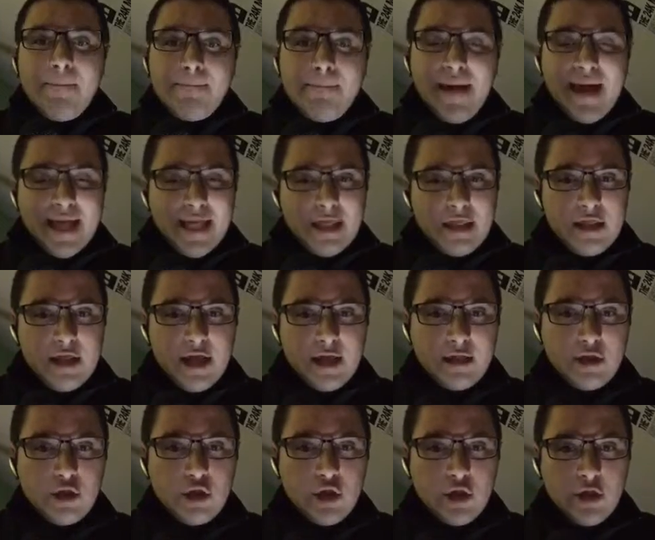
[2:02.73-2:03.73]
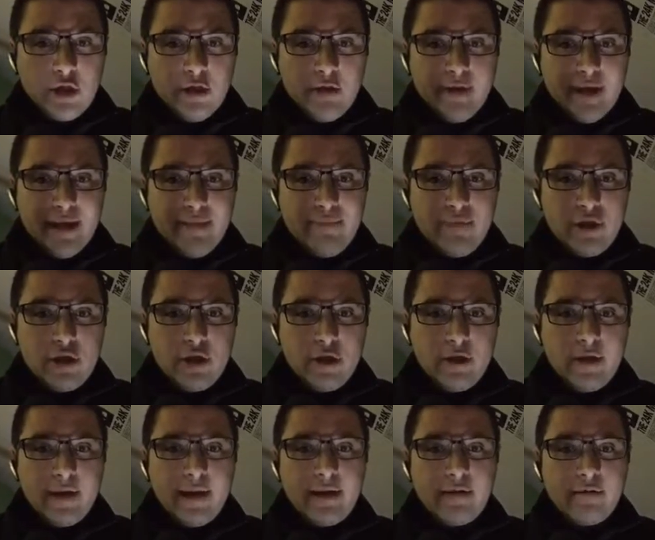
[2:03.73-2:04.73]
Manchester, New
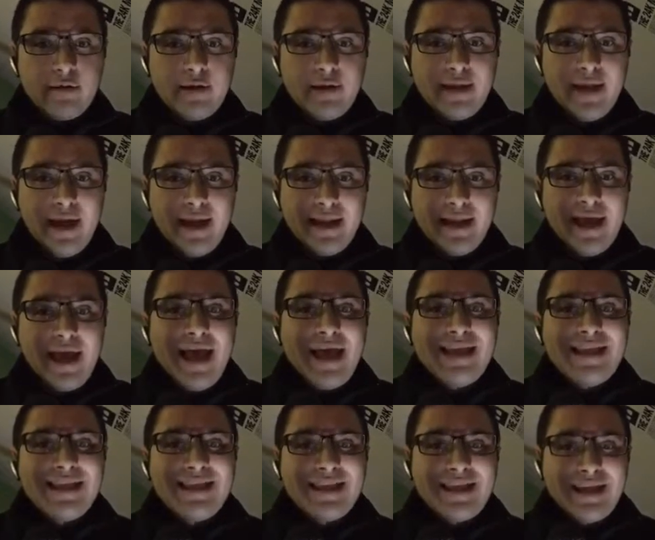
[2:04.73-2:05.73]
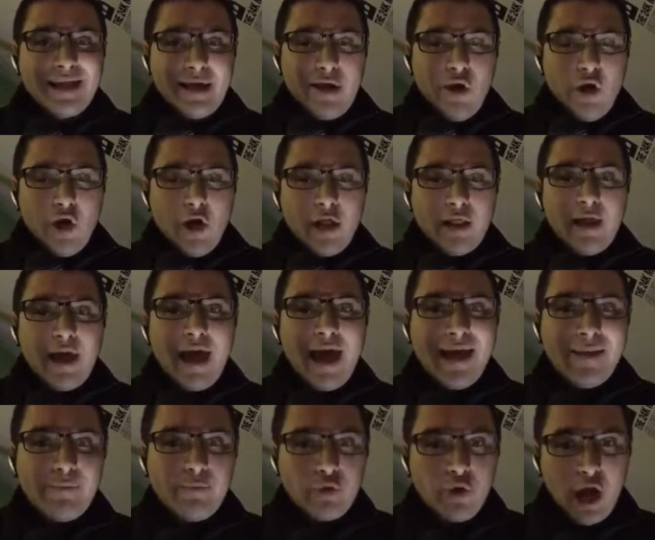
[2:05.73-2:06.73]
Hampshire, outside City Hall.
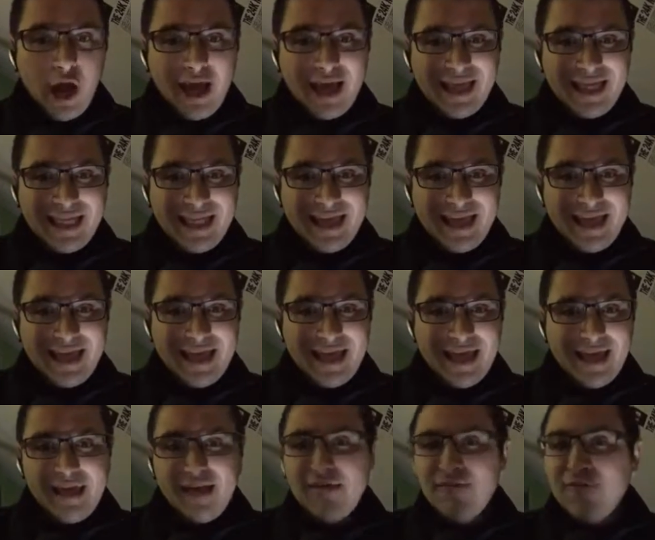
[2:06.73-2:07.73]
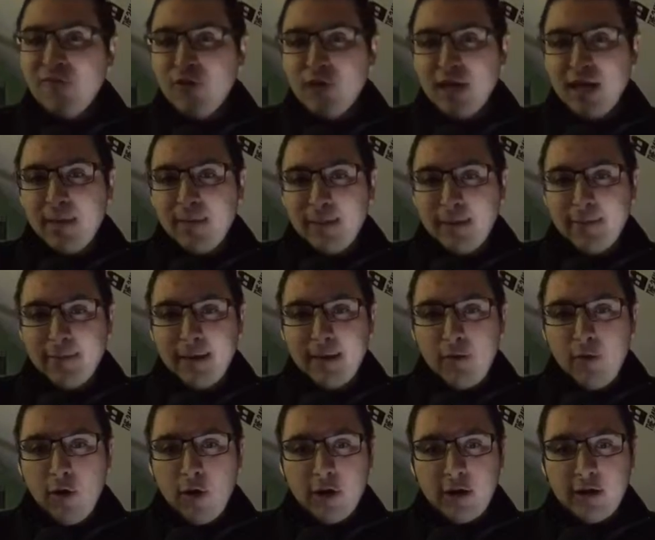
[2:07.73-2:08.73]
I'm Riley King for
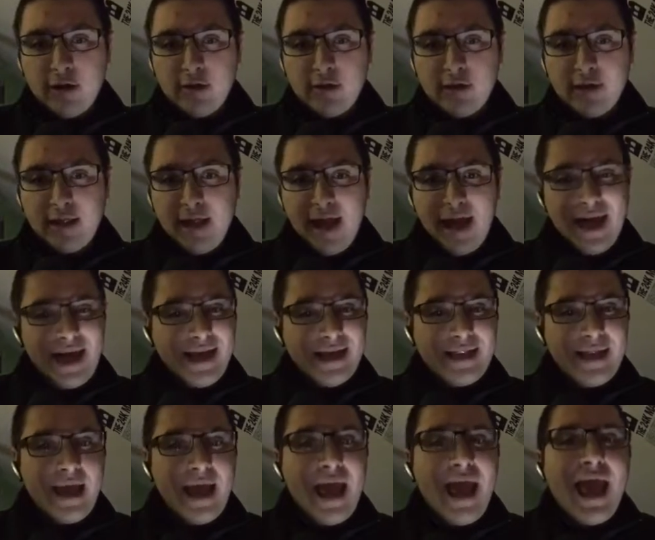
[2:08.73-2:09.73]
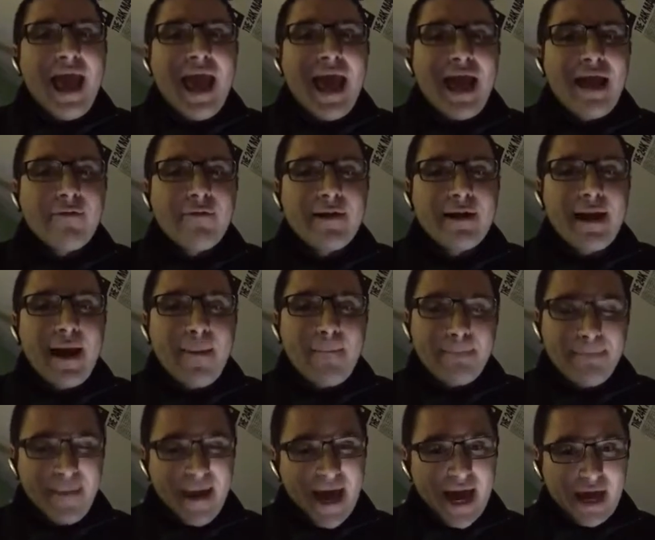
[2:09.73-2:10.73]
WMUR News 9. Erin,
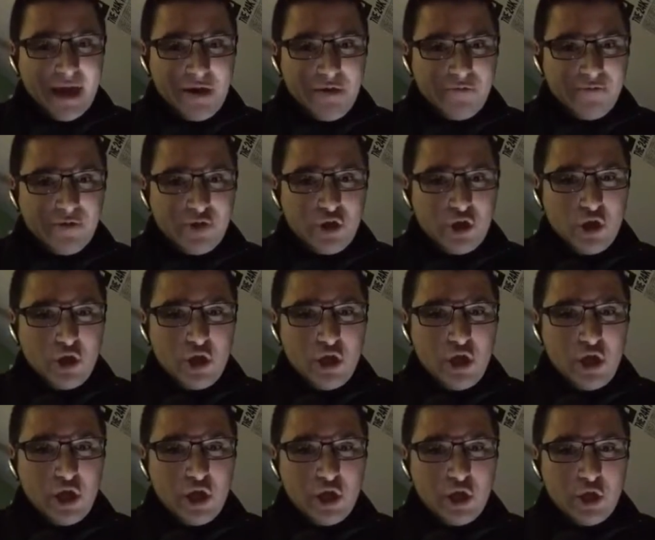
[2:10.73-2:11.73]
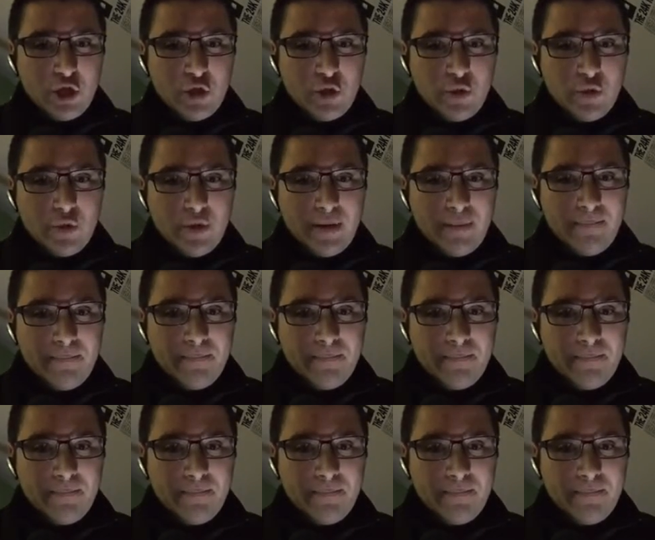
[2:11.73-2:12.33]
back over to you.